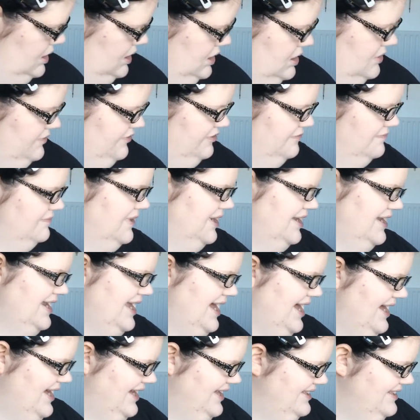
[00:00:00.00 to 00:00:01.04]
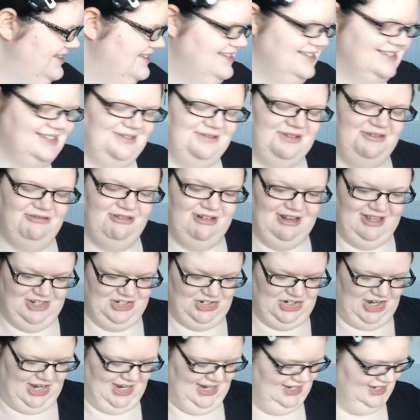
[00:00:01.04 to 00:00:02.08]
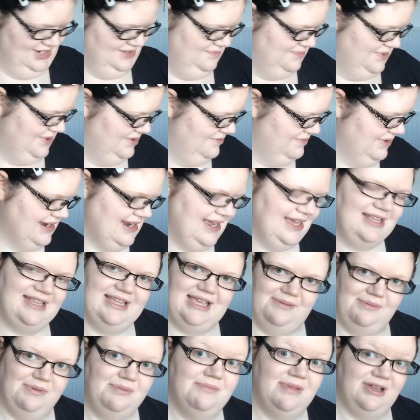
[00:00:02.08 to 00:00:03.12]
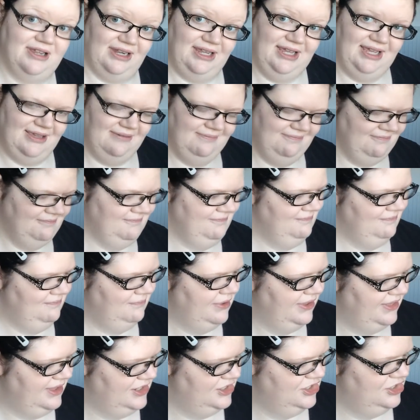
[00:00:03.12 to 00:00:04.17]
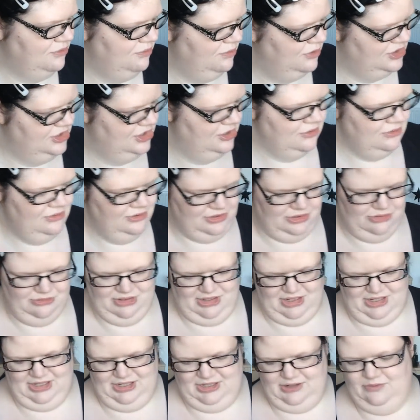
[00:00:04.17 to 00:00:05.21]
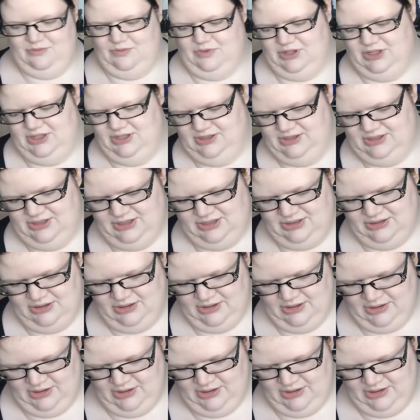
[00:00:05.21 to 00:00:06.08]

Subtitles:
From my nan, this is going to be really strange, but my nan gave me money, but then what she also did was